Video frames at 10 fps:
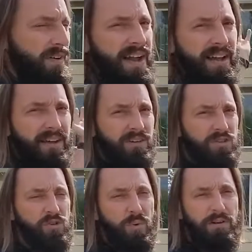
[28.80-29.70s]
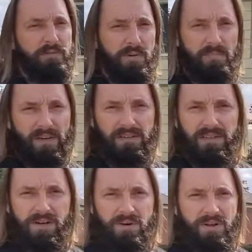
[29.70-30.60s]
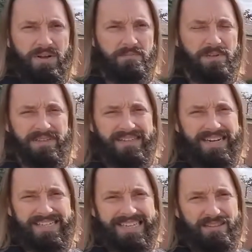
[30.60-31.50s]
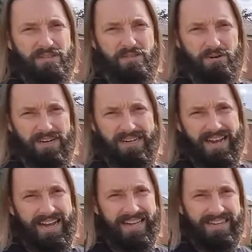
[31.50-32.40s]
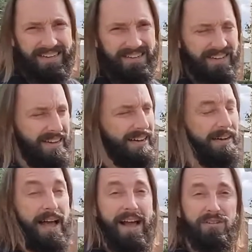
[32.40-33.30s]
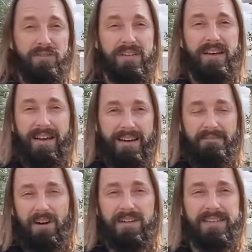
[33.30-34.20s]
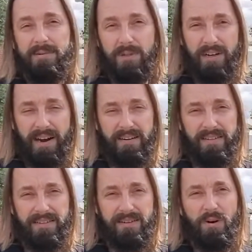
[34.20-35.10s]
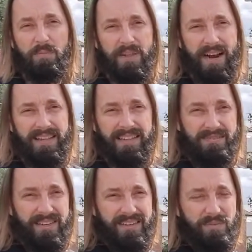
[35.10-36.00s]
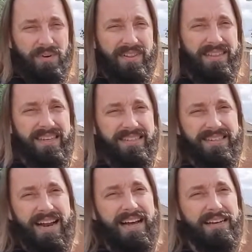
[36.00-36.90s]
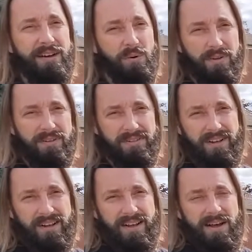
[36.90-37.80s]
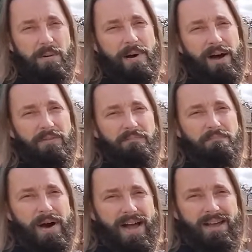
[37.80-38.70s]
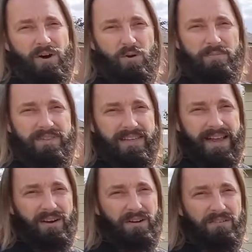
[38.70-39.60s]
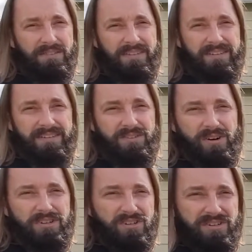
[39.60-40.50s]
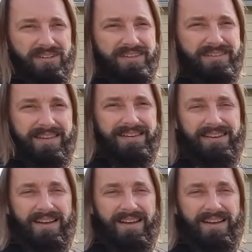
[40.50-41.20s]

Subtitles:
800 square foot bungalow built in 1939. Actually, a very similar era to the home that I live in. And one of the things that I notice about my home and the era of this construction is that